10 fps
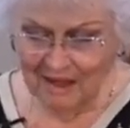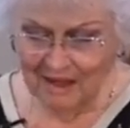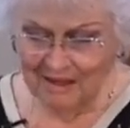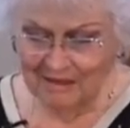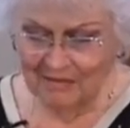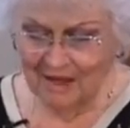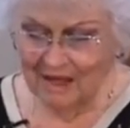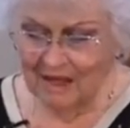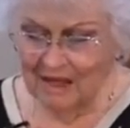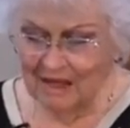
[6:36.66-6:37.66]

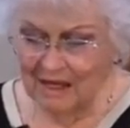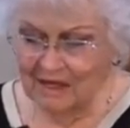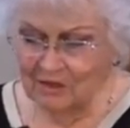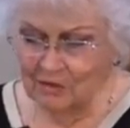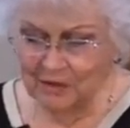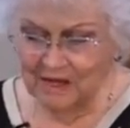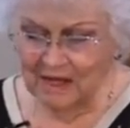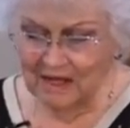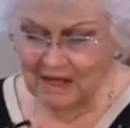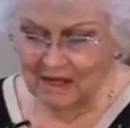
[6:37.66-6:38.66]
I like to, when
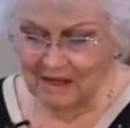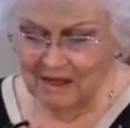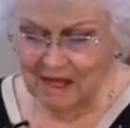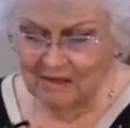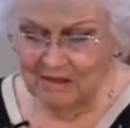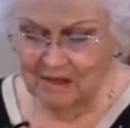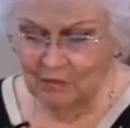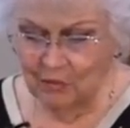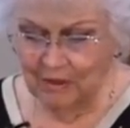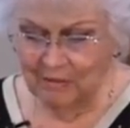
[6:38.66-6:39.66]
I
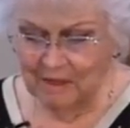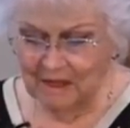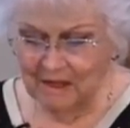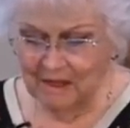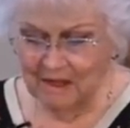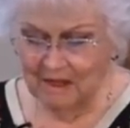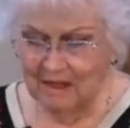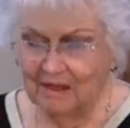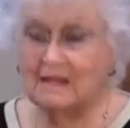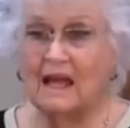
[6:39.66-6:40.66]
counsel women,
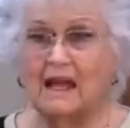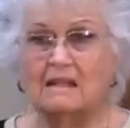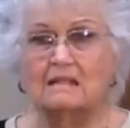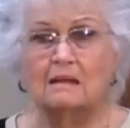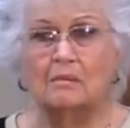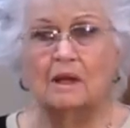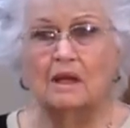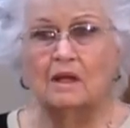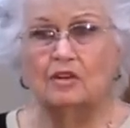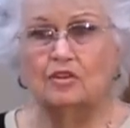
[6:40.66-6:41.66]
to ask them,
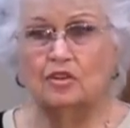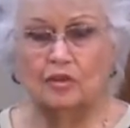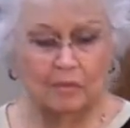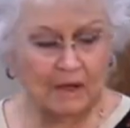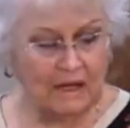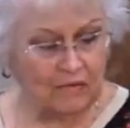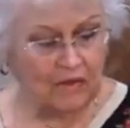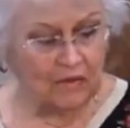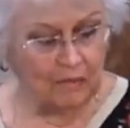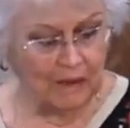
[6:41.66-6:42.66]
do you believe
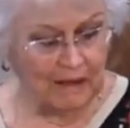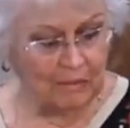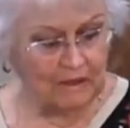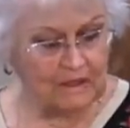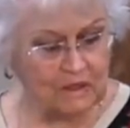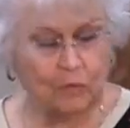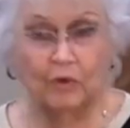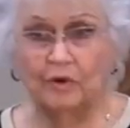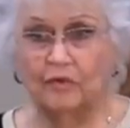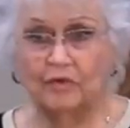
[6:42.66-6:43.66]
that the Bible is the
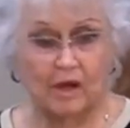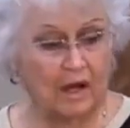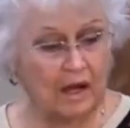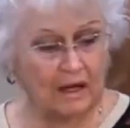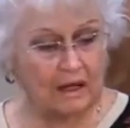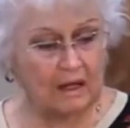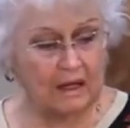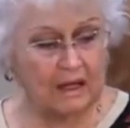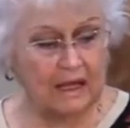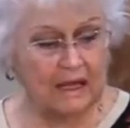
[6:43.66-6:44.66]
Word of God?
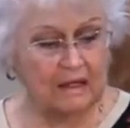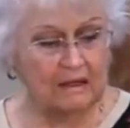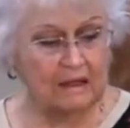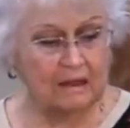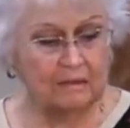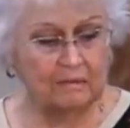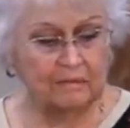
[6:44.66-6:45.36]
And do